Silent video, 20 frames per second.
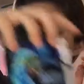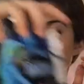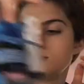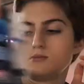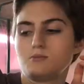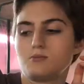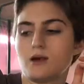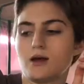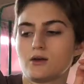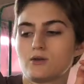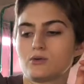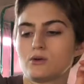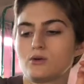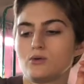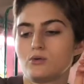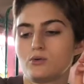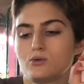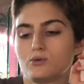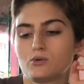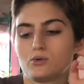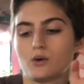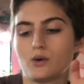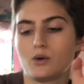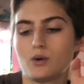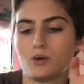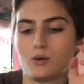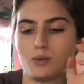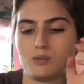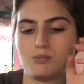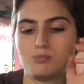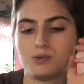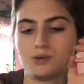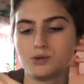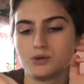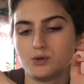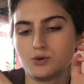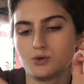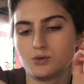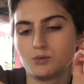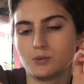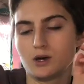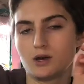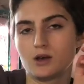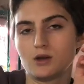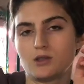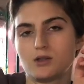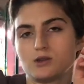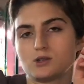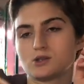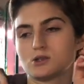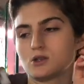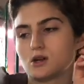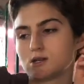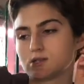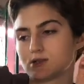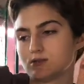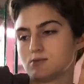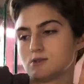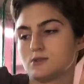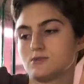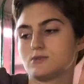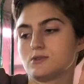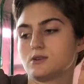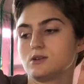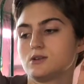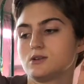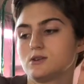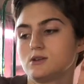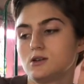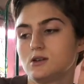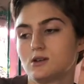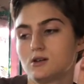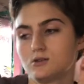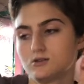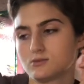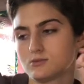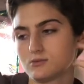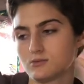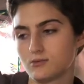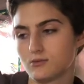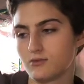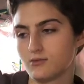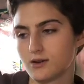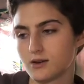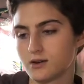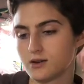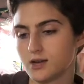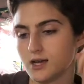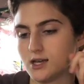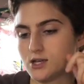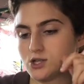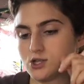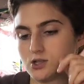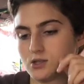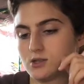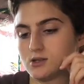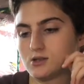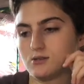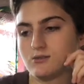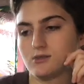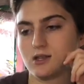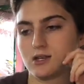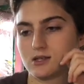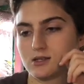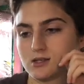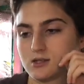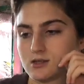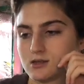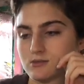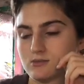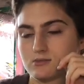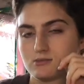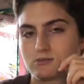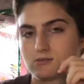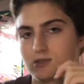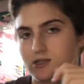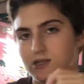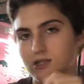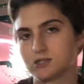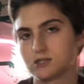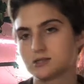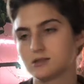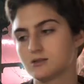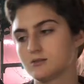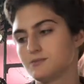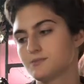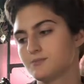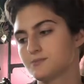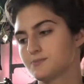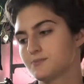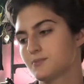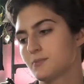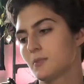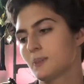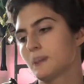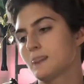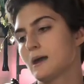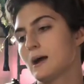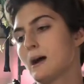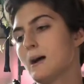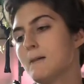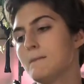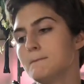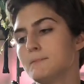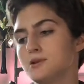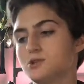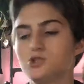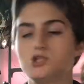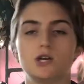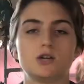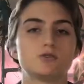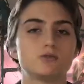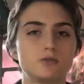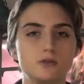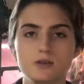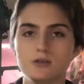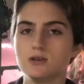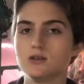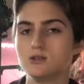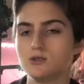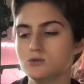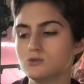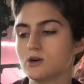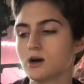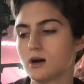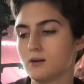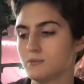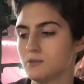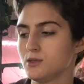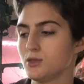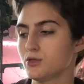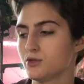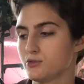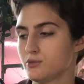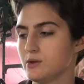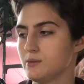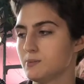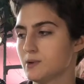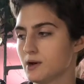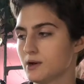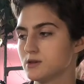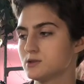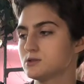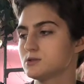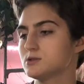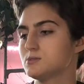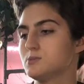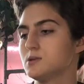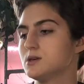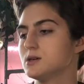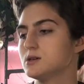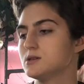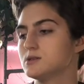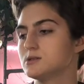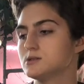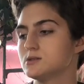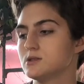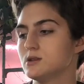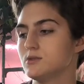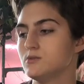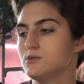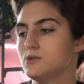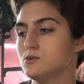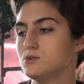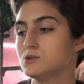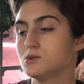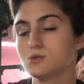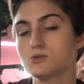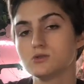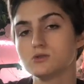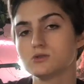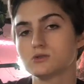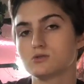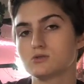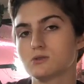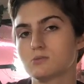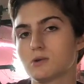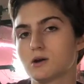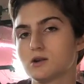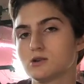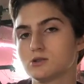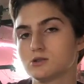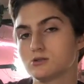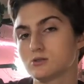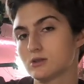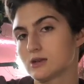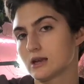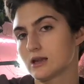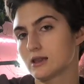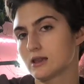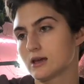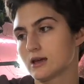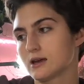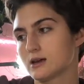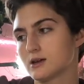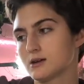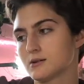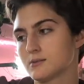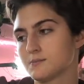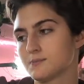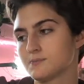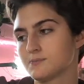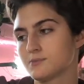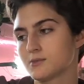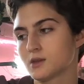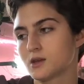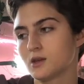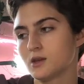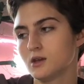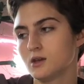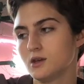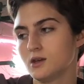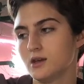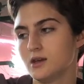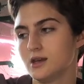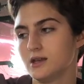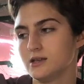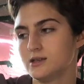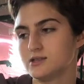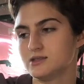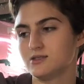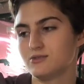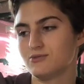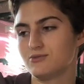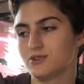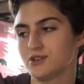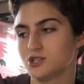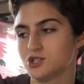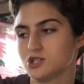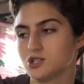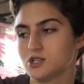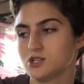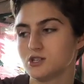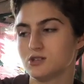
Micro, grow, bloom. There's lots of different, variations of this system, but generally they do come in 3 parts, because if you don't use 3 parts, you'll get like insufficient